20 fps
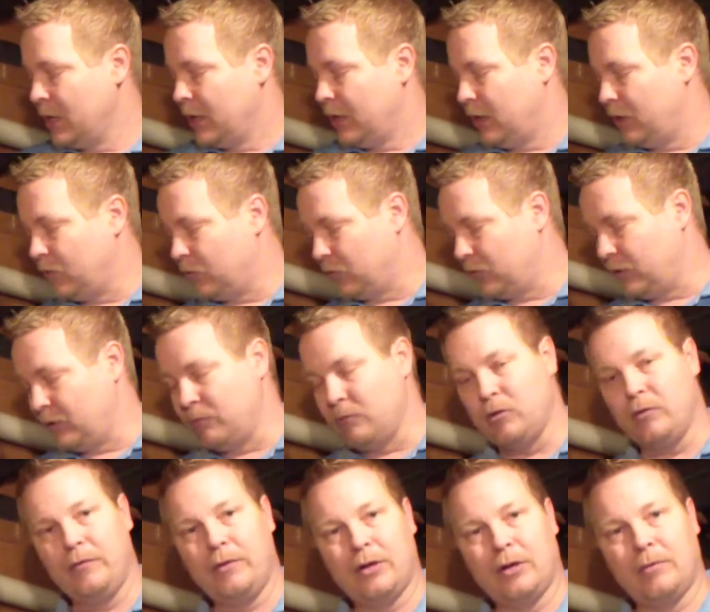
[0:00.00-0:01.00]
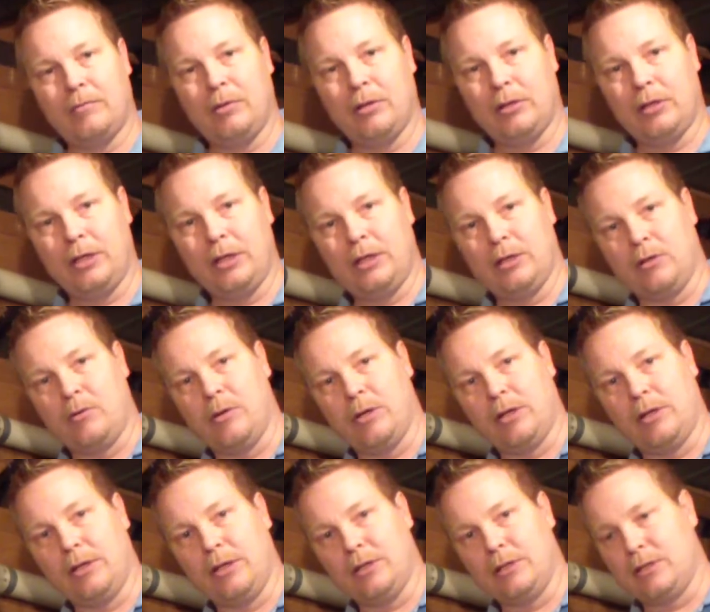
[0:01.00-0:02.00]
It will remove their ability to
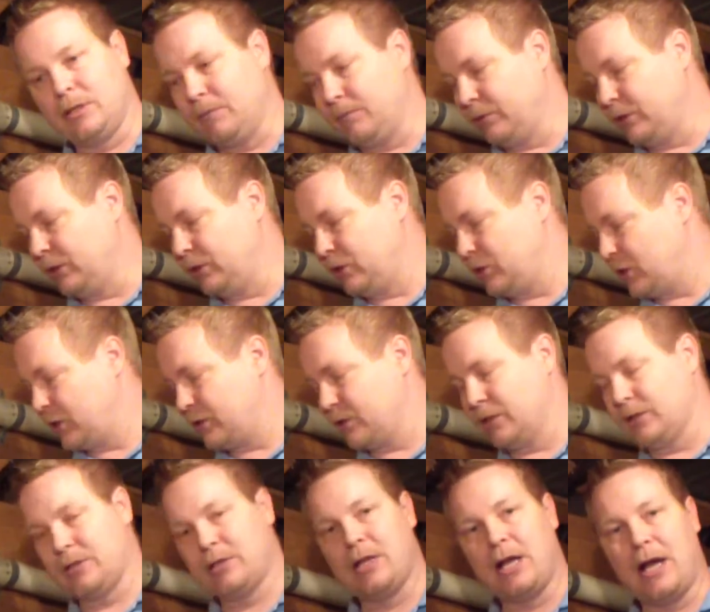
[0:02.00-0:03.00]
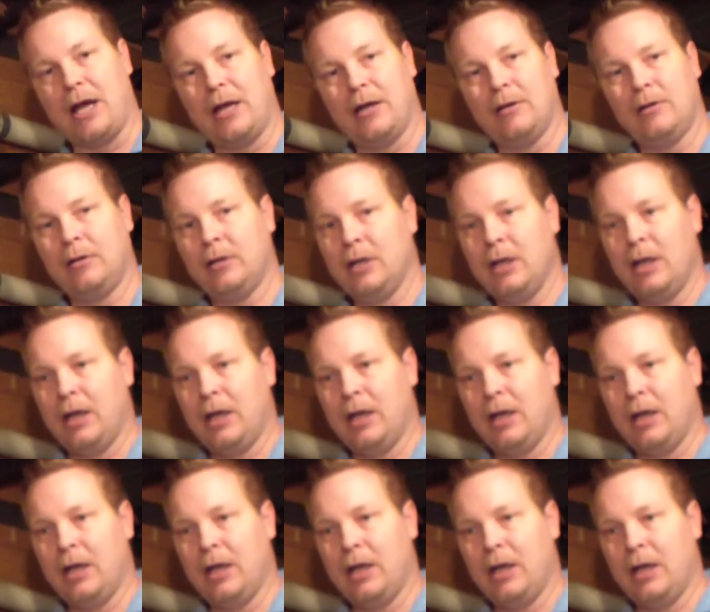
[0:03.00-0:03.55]
quickly and simply adjust this dial,